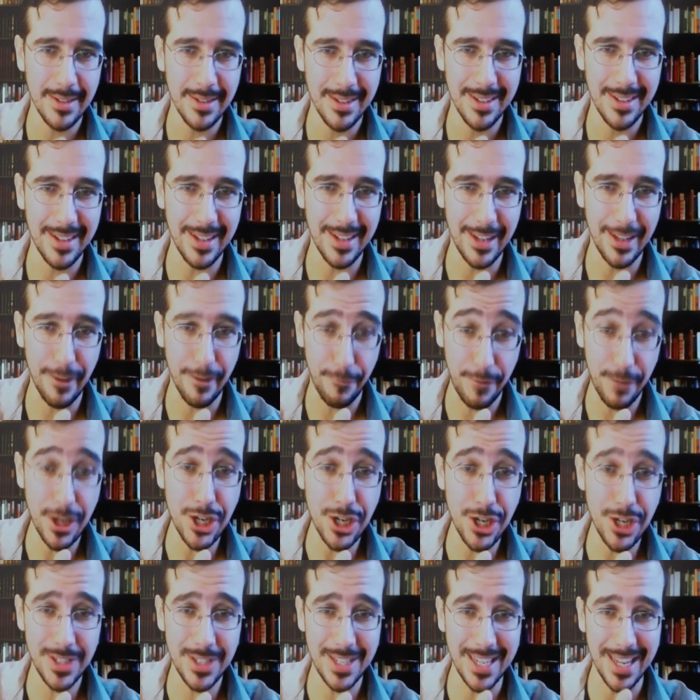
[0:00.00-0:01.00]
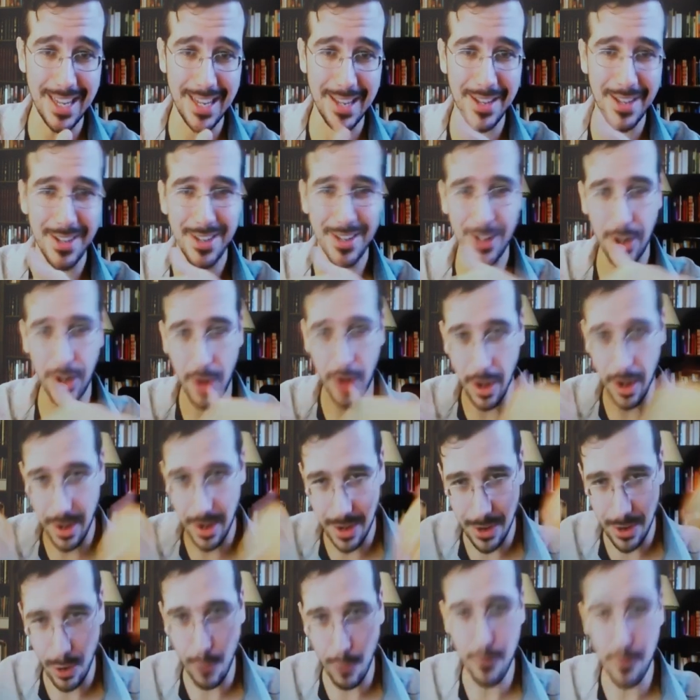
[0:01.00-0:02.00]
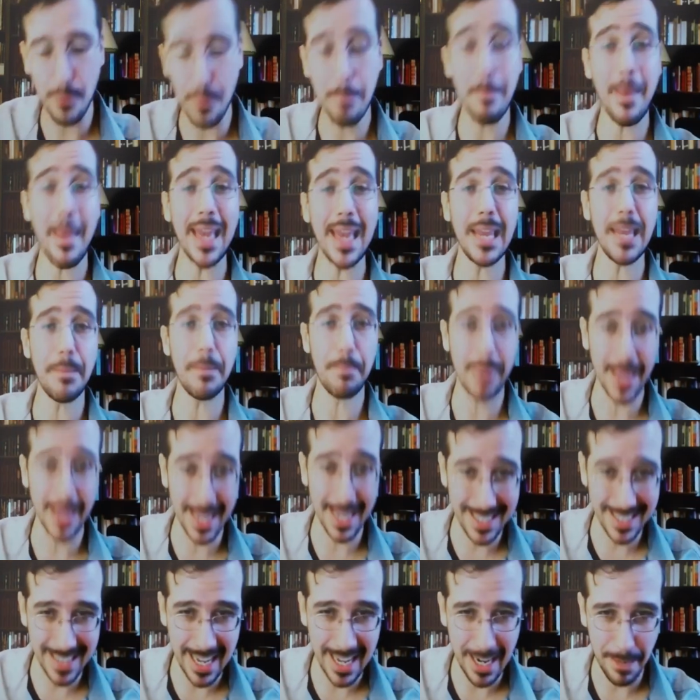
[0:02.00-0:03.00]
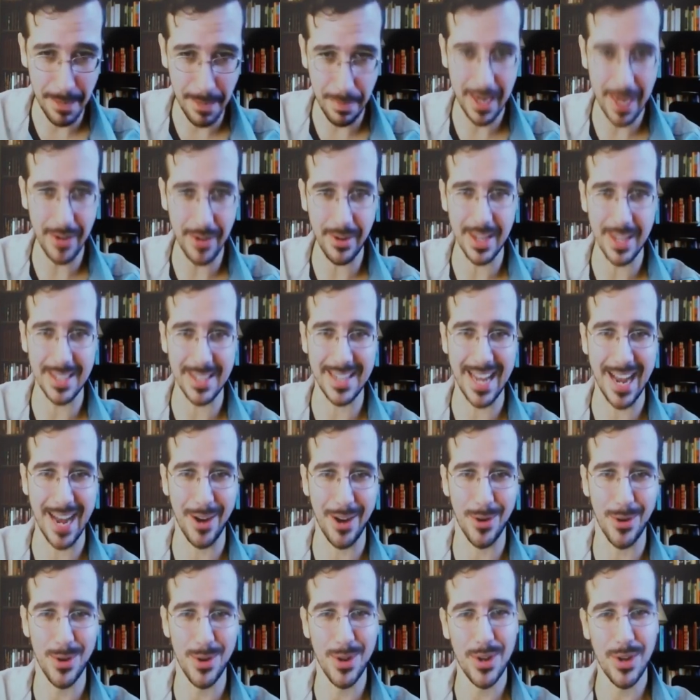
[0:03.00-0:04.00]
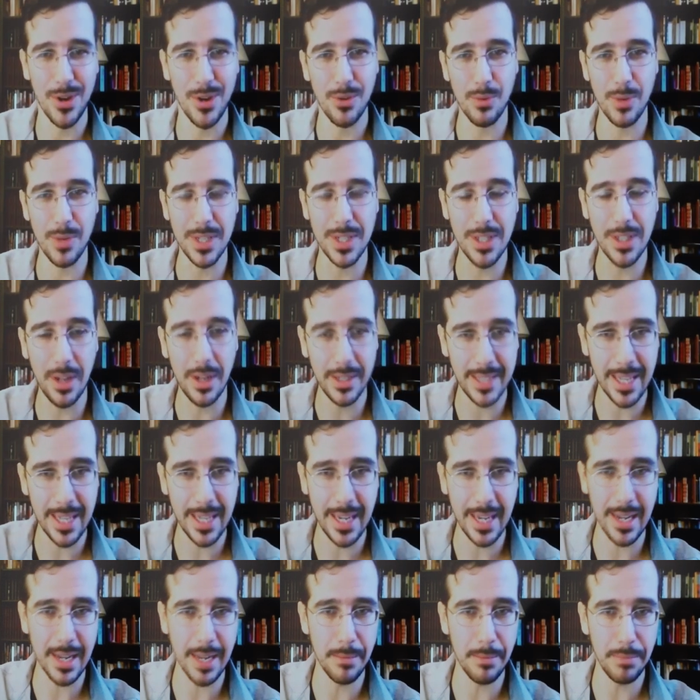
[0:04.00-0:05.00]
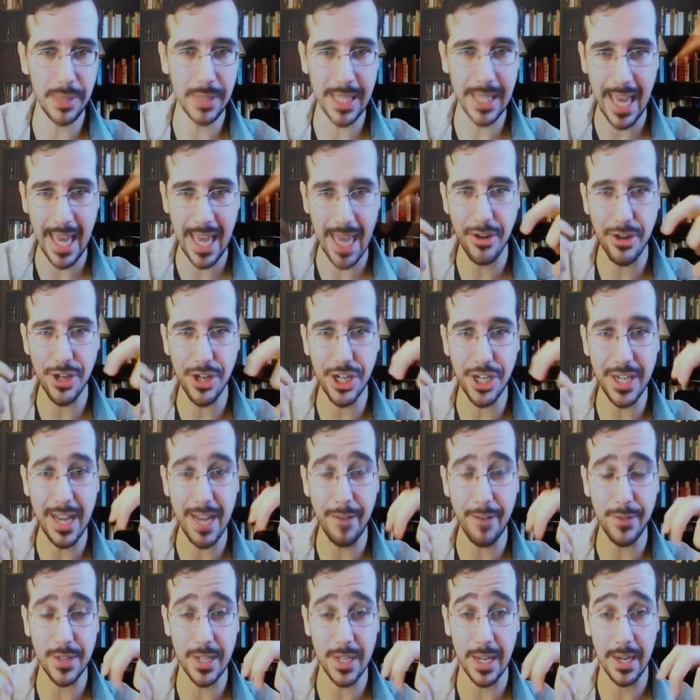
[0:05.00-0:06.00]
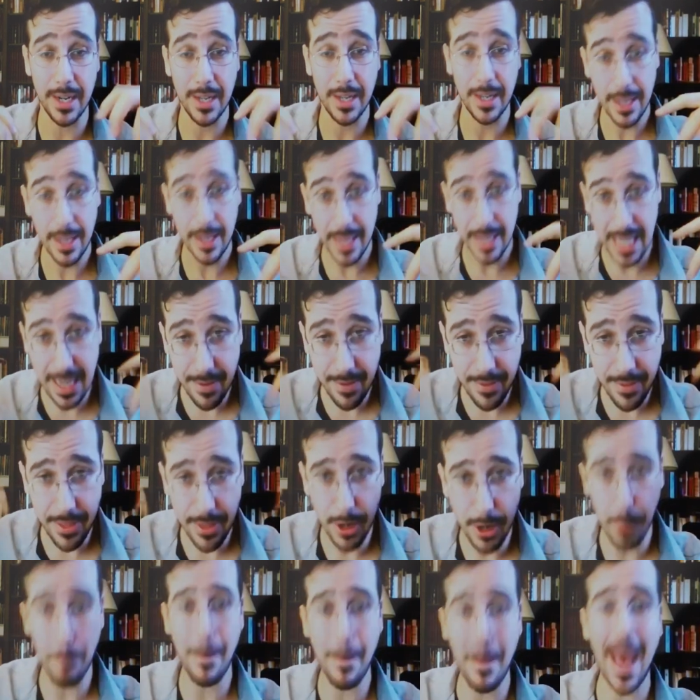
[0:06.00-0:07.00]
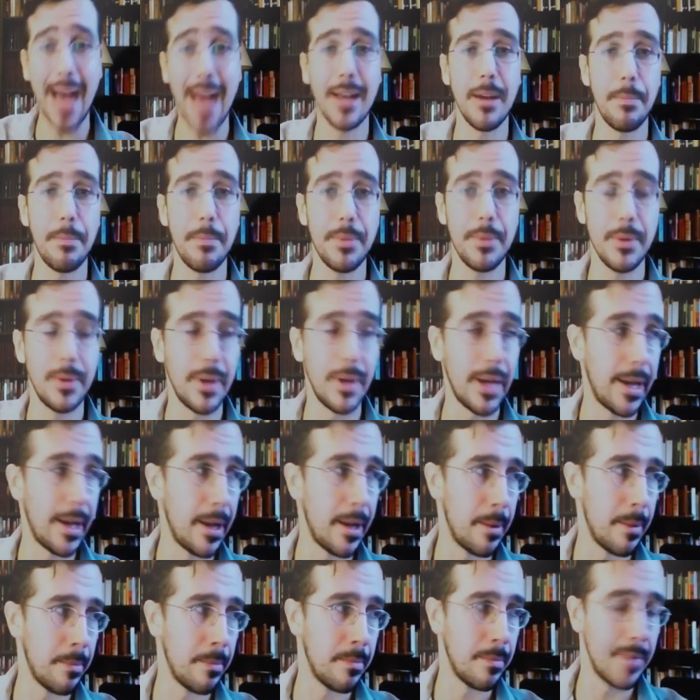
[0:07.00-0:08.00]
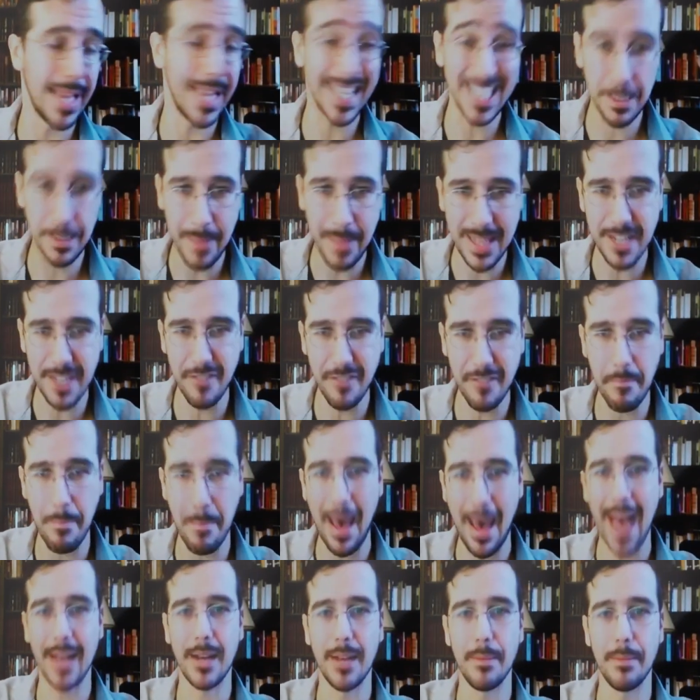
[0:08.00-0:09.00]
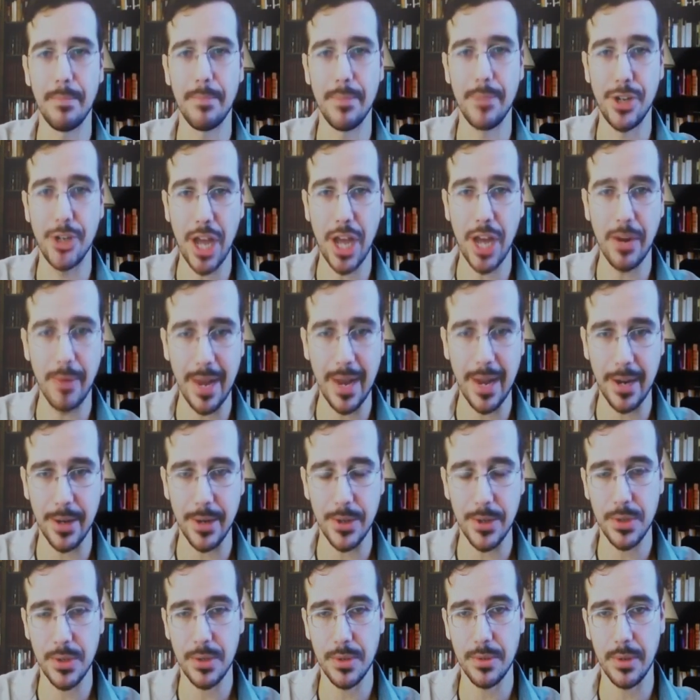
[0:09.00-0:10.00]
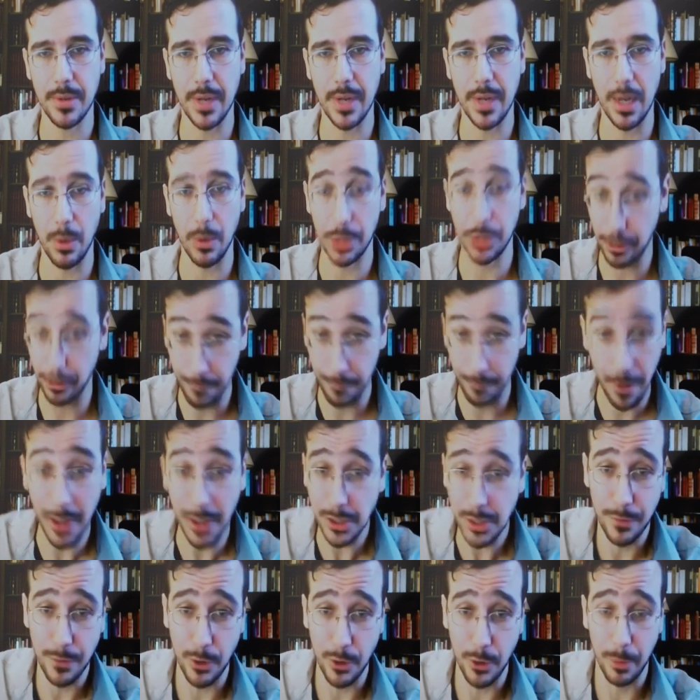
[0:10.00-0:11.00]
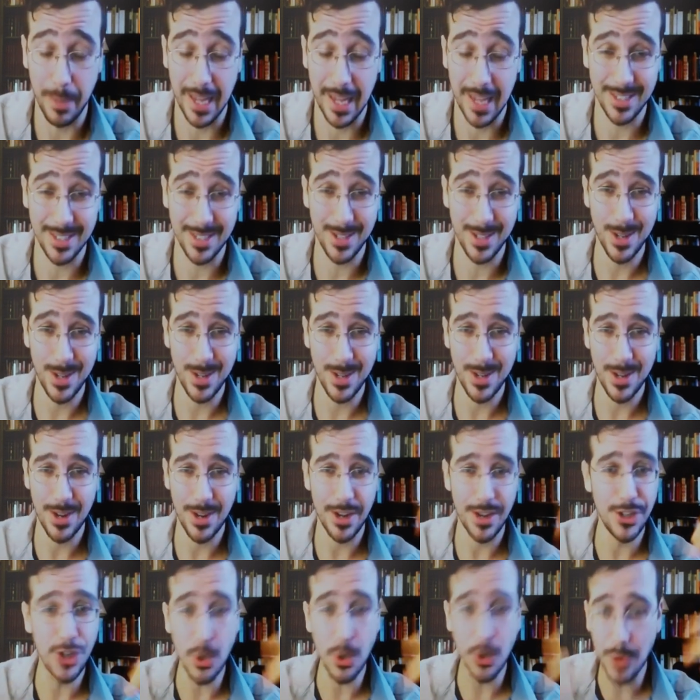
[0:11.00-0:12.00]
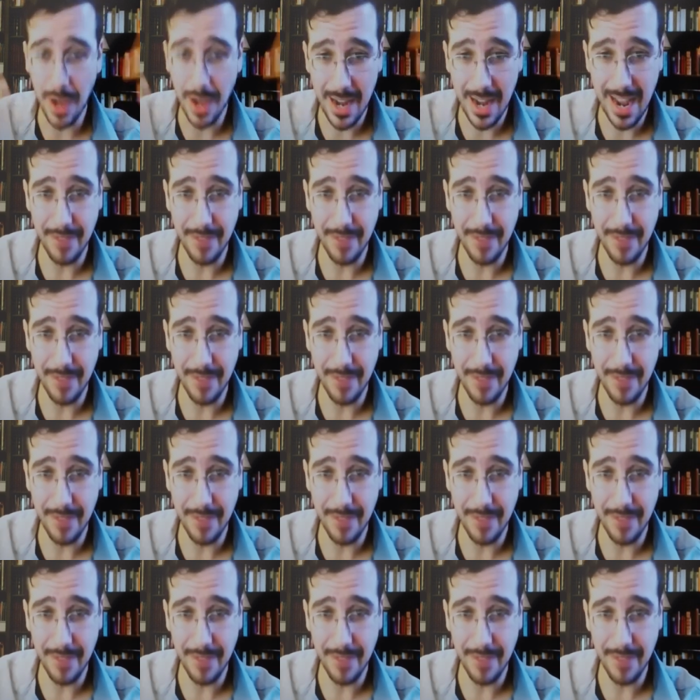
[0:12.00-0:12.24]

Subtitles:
efficiency over many extended periods now, resulting in a complete energy deficit. Even their expensive backup generators, which are fossil fuel based, do not have the